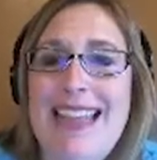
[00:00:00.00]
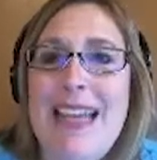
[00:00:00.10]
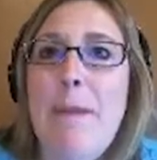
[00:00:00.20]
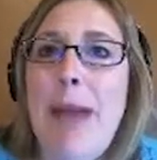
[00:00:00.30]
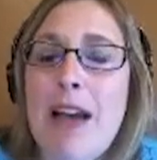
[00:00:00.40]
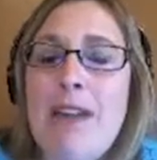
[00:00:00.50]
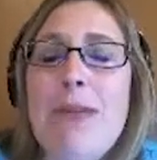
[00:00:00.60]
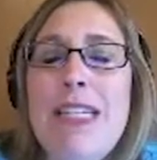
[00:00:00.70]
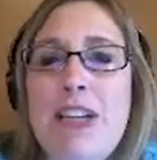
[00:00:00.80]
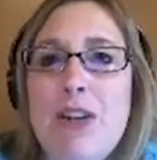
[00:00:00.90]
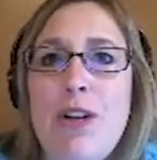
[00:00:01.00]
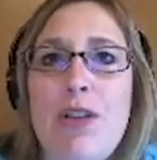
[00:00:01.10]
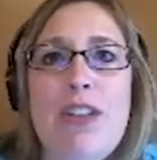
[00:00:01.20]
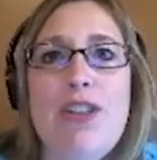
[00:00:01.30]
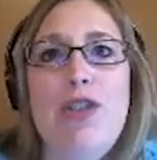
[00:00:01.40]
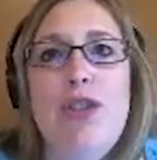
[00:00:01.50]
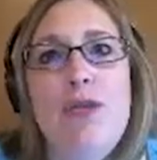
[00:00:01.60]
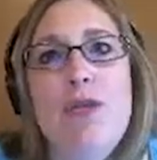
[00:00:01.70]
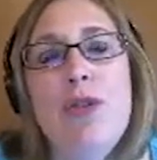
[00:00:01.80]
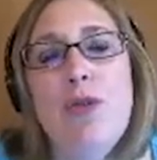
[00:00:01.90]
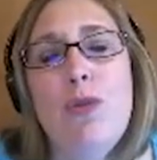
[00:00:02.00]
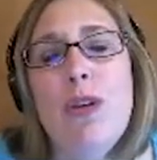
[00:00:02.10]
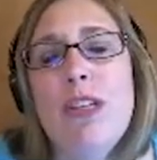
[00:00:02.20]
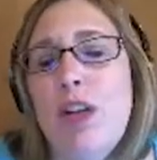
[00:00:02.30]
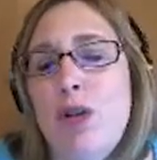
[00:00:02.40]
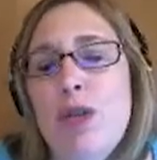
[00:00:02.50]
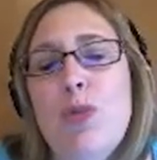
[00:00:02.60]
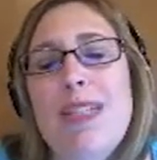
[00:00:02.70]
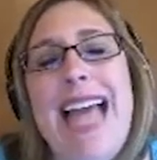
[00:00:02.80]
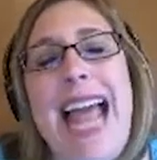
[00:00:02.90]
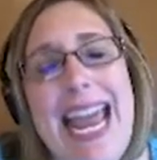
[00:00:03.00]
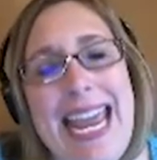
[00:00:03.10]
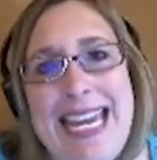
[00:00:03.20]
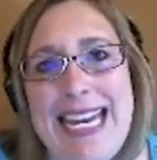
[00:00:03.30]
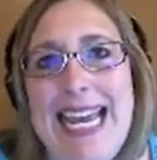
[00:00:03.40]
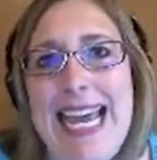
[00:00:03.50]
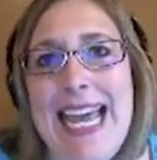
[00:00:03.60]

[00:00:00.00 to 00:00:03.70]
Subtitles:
The amount of material that students or adults retain